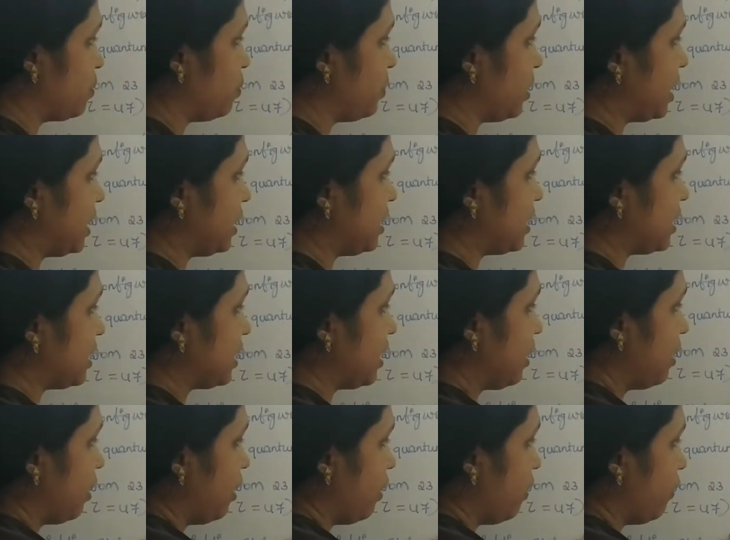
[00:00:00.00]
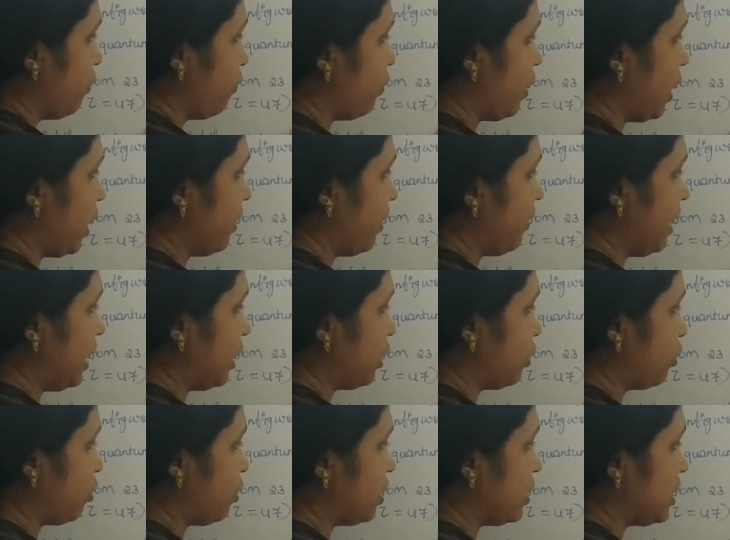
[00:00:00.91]
Means 5
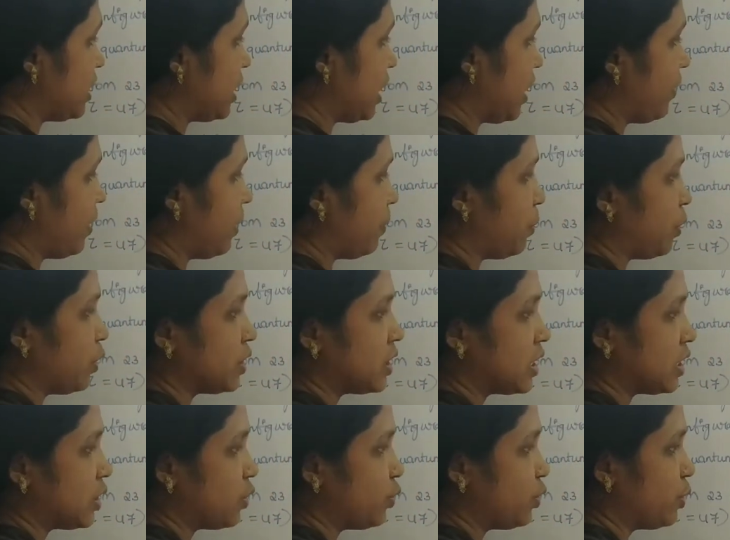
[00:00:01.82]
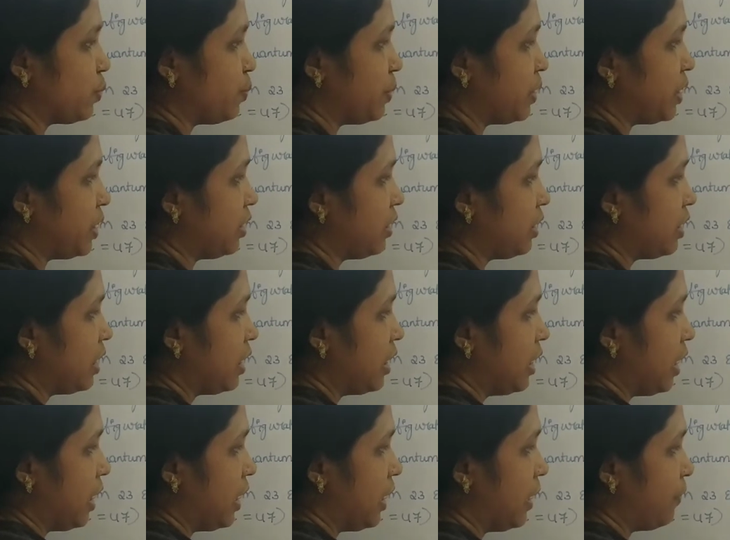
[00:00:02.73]
electrons have a positive spin
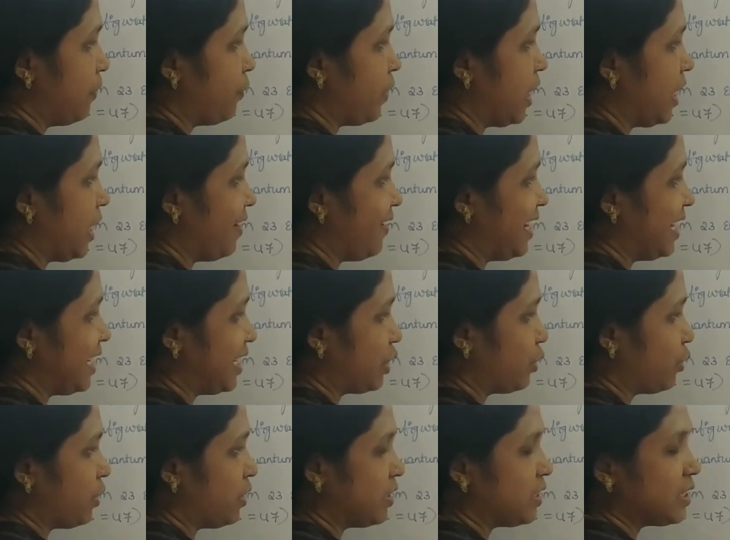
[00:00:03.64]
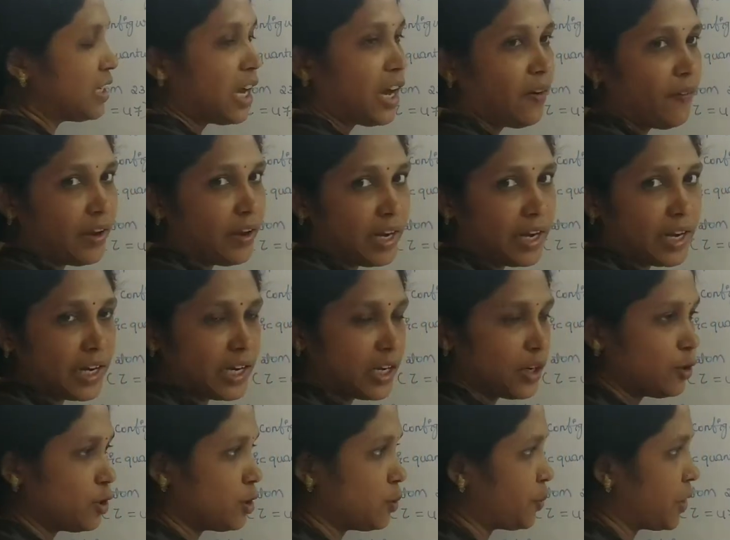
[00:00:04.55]
and 5 electrons have a
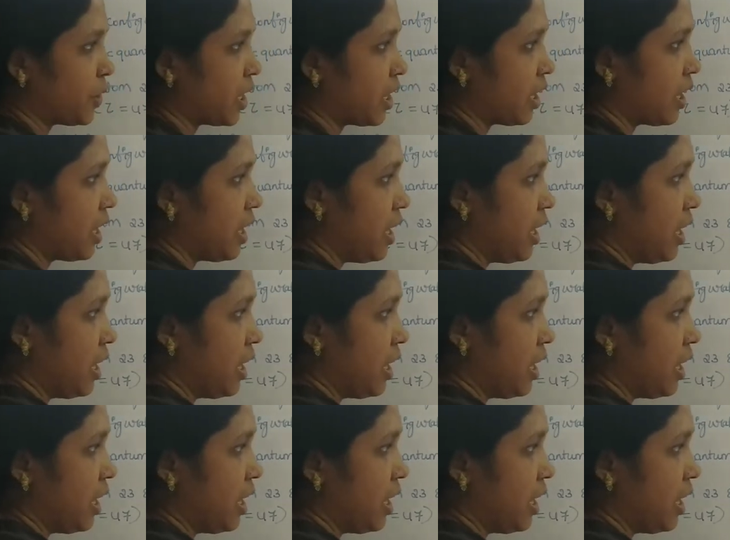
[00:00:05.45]
negative spin.